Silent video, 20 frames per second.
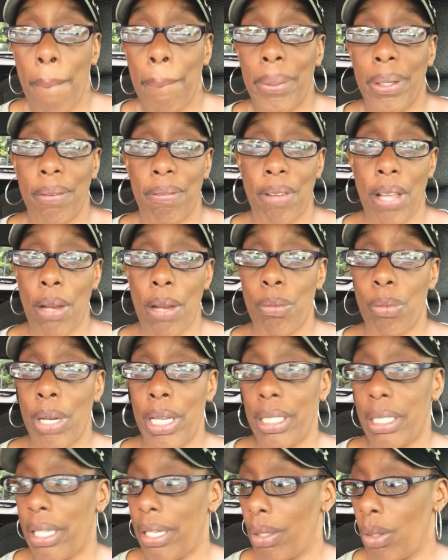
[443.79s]
But if I
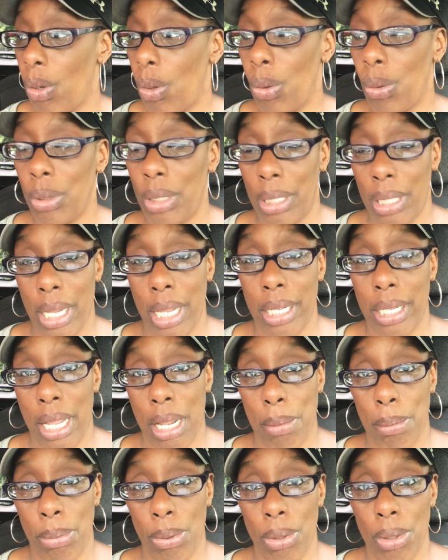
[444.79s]
write that goal in
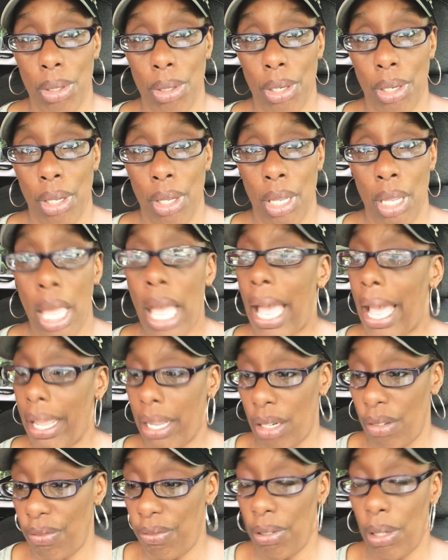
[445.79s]
that book, I
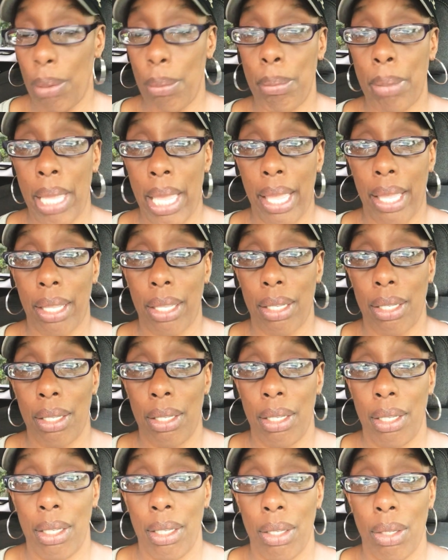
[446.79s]
can flip back,
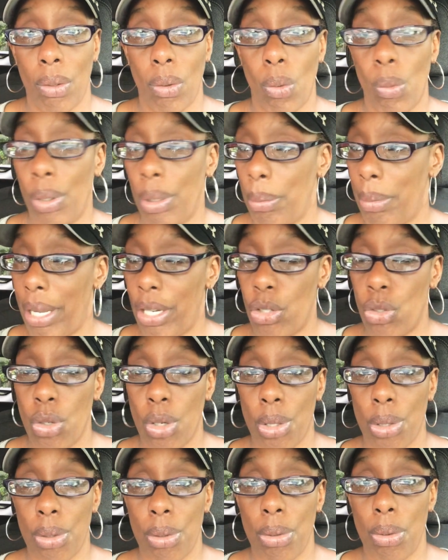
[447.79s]
or in my
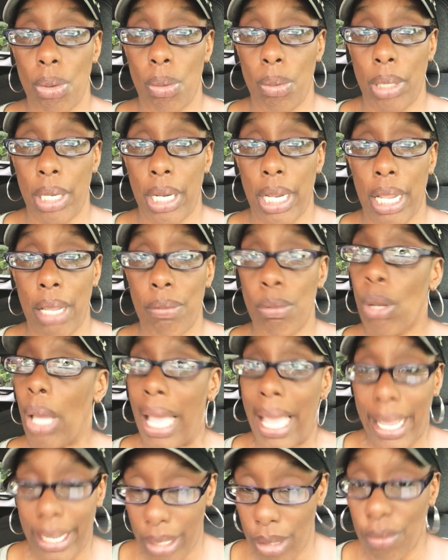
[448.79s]
journal or what have you,
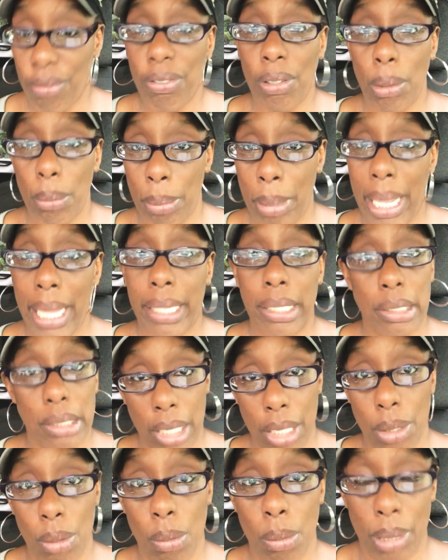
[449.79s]
I can flip back and
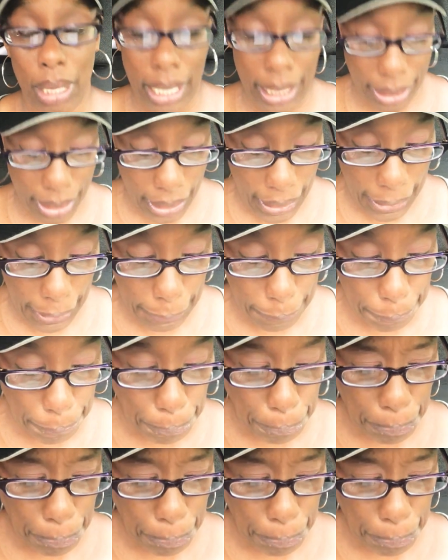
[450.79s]
tell you what I did.